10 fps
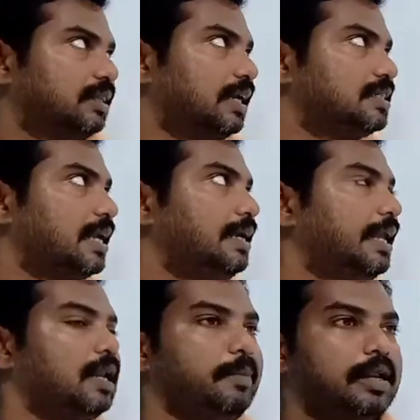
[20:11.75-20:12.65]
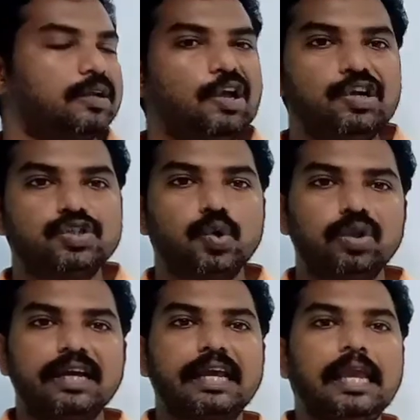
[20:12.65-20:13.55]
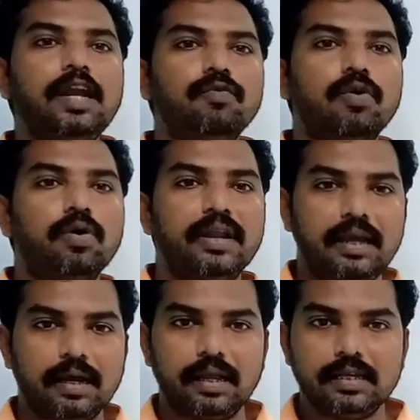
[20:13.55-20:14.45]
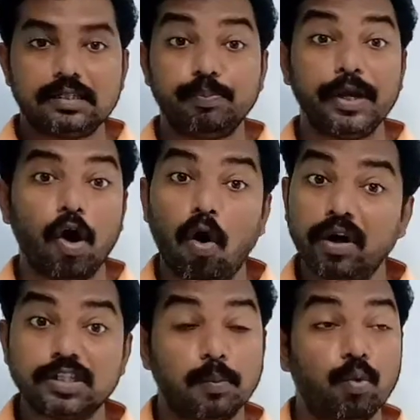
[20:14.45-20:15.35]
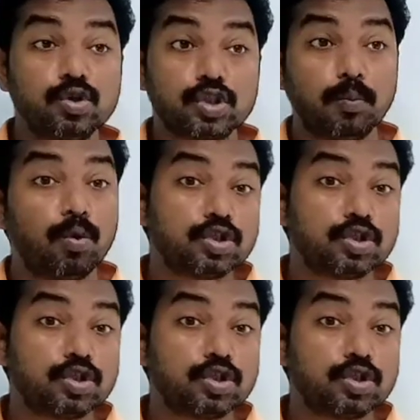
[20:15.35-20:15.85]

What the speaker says: That is the entire meaning. So the key word here is beyond is the most